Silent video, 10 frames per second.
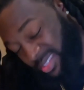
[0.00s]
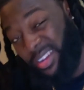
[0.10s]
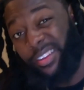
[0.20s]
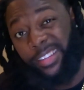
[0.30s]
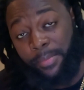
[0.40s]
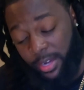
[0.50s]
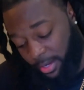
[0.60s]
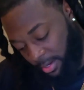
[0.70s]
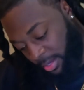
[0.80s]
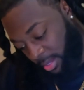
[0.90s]
is
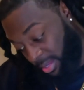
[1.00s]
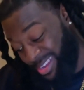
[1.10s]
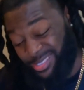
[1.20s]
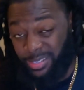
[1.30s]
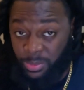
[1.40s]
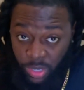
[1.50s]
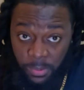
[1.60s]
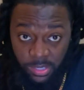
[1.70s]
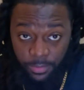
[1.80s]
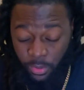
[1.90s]
unlimited. It's a
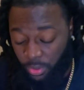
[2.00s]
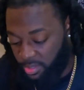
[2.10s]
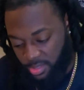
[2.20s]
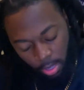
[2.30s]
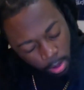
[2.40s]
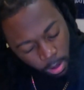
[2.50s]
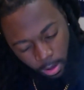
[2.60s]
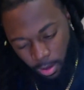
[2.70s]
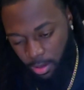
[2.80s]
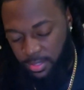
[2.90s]
subscription, of course.
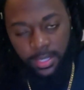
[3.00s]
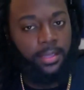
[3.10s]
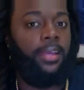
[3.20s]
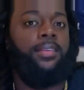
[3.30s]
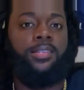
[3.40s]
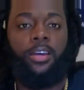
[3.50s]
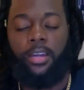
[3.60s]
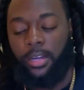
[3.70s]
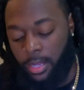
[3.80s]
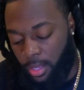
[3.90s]
All these things
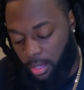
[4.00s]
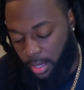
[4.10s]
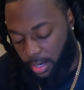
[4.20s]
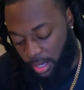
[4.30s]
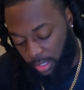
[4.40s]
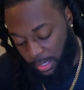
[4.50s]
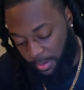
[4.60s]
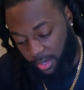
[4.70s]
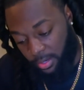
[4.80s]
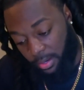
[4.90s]
are, are
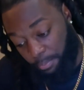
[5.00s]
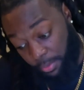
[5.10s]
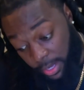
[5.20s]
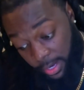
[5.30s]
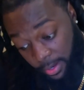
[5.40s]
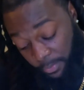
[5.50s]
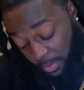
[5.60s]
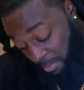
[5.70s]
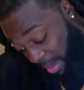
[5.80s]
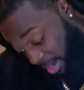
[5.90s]
unlimited, but
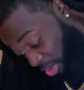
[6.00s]
my